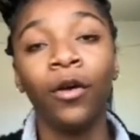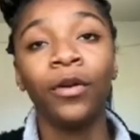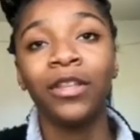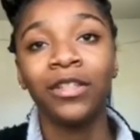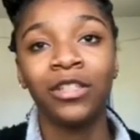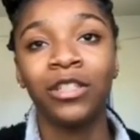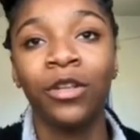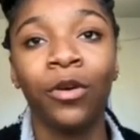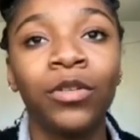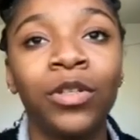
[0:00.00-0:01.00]
Oh, that's
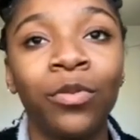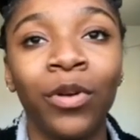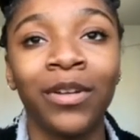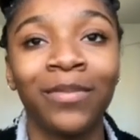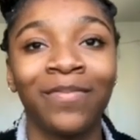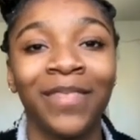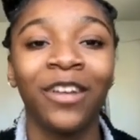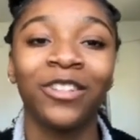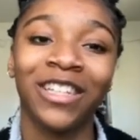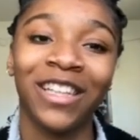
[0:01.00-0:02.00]
just the older one.
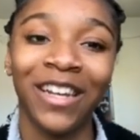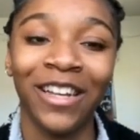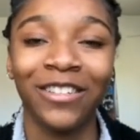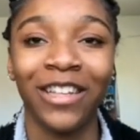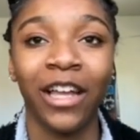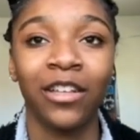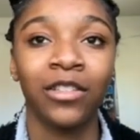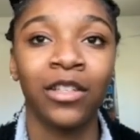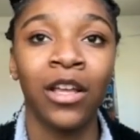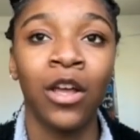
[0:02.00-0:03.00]
He goes to Glen Hills, I
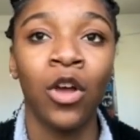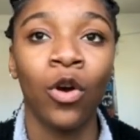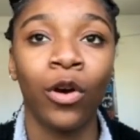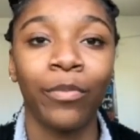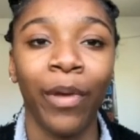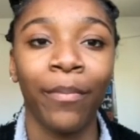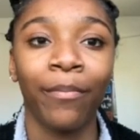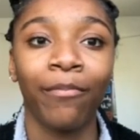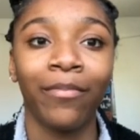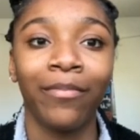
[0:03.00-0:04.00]
guess. Or
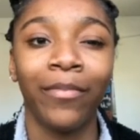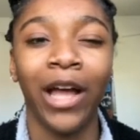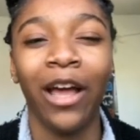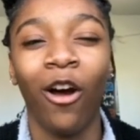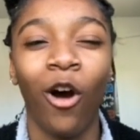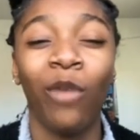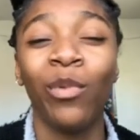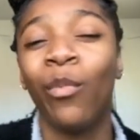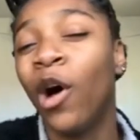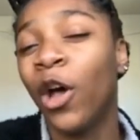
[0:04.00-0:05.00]
my
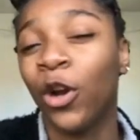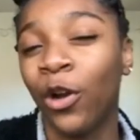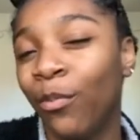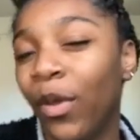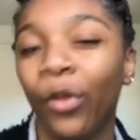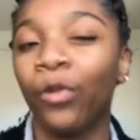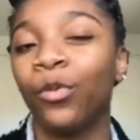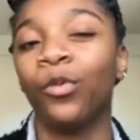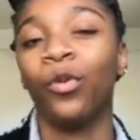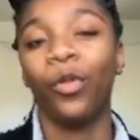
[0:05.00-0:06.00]
alma mater, middle
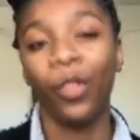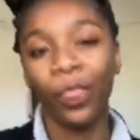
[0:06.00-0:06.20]
school.